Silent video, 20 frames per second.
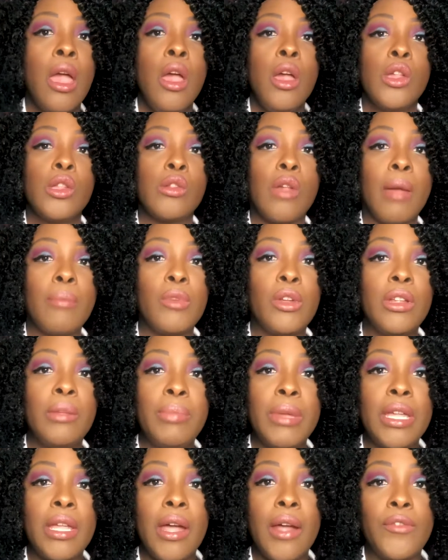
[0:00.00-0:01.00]
So I'm gonna
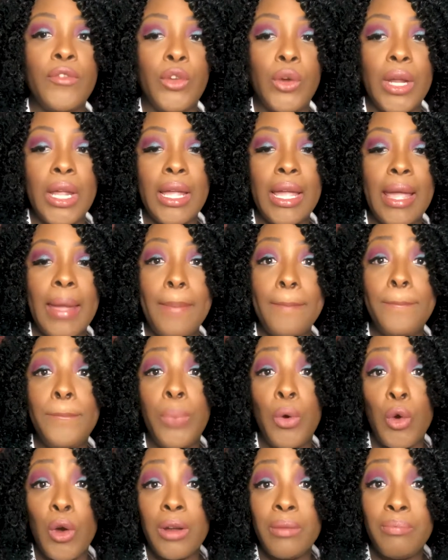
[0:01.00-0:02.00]
be covering
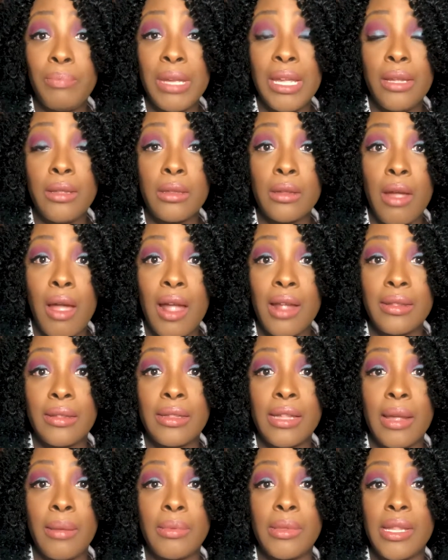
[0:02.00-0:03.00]
important PEDS
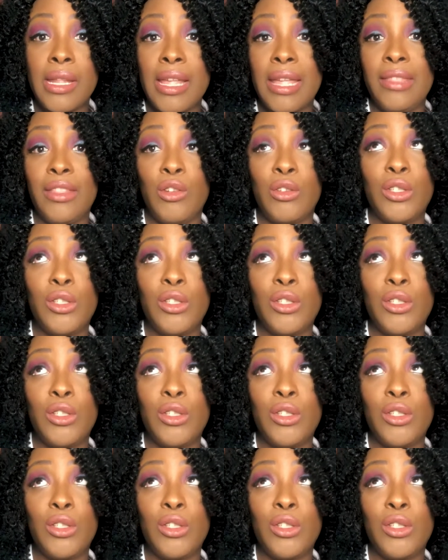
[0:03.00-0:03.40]
concepts and there